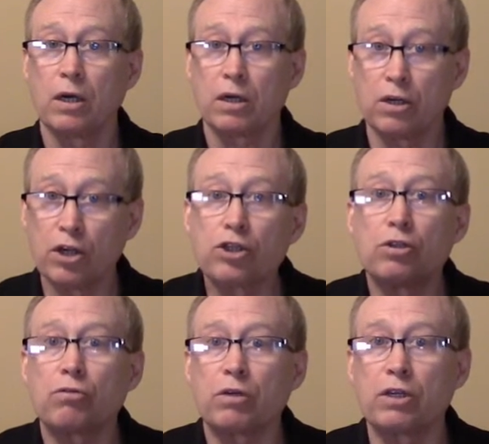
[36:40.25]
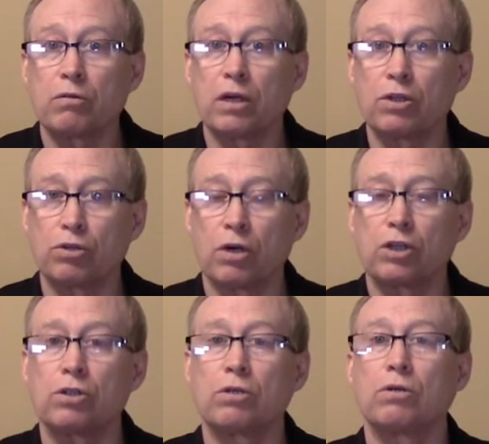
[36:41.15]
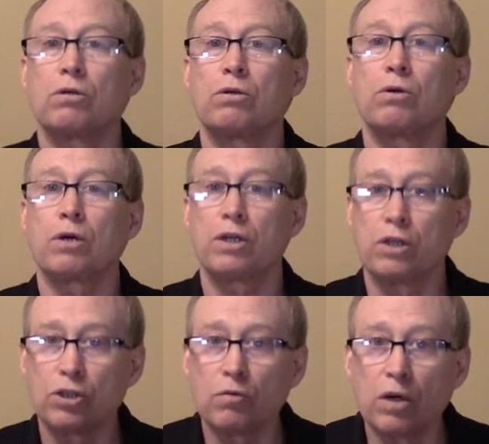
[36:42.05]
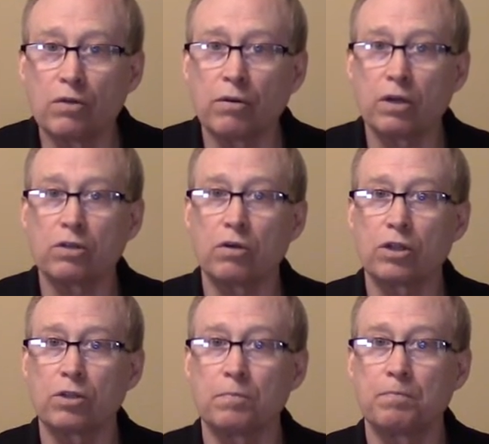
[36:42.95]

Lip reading: condition 3 throughout a structure or condition 1 throughout a structure.